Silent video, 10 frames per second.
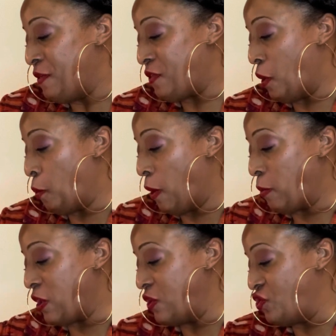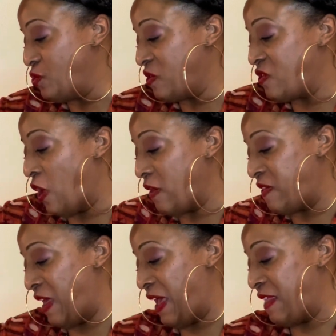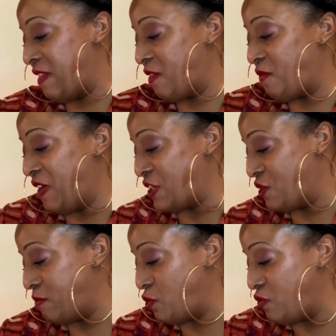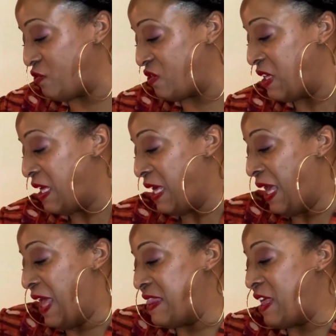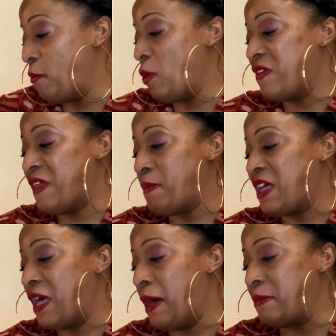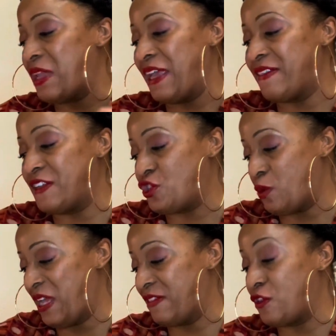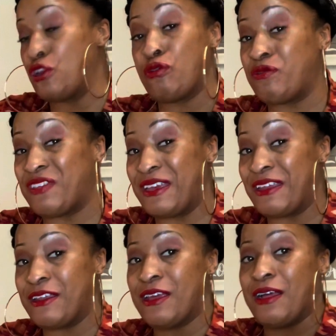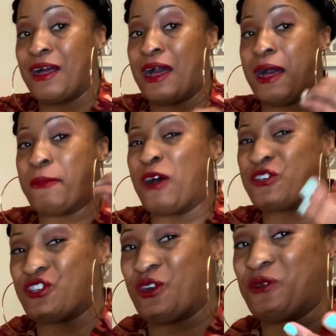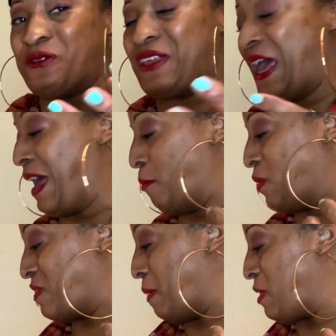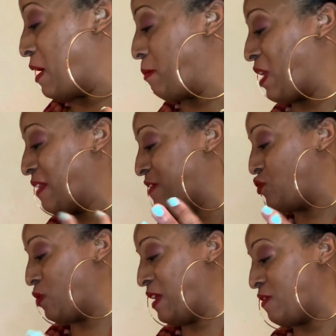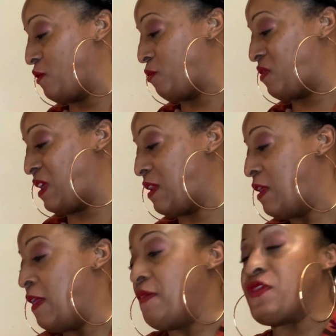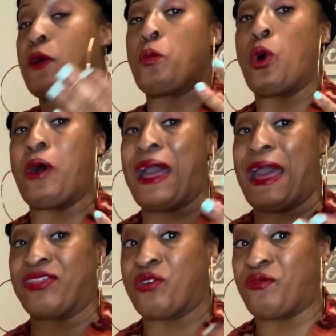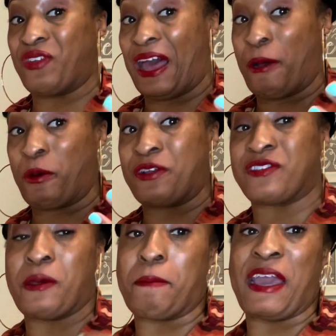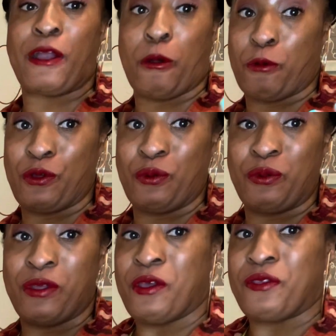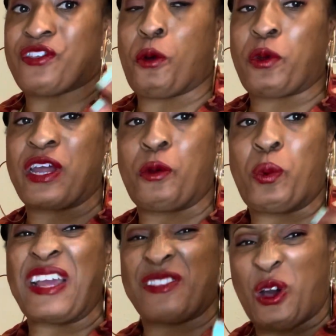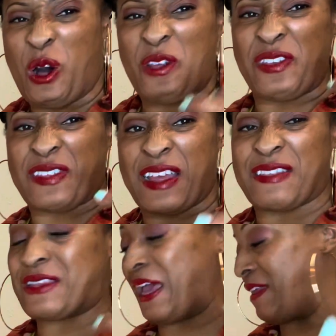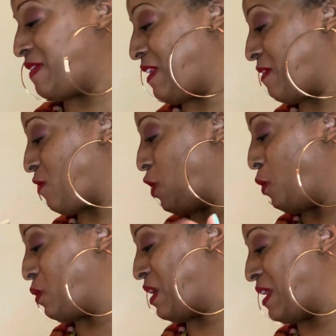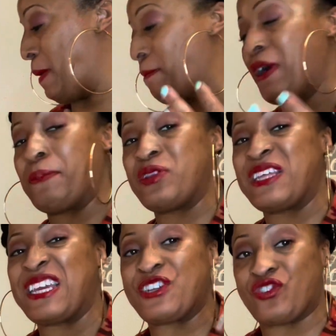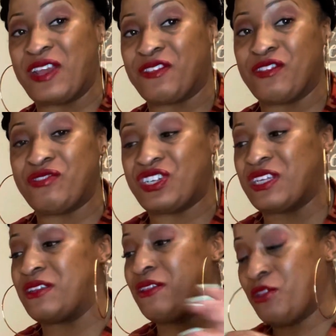So what we're gonna do is saute these vegetables, and then once they become nice and translucent, I'll show you that. Once they become nice and translucent, then we'll add the flour to make a roux. So we're gonna wait till all this gets nice and coated and bubbly and translucent.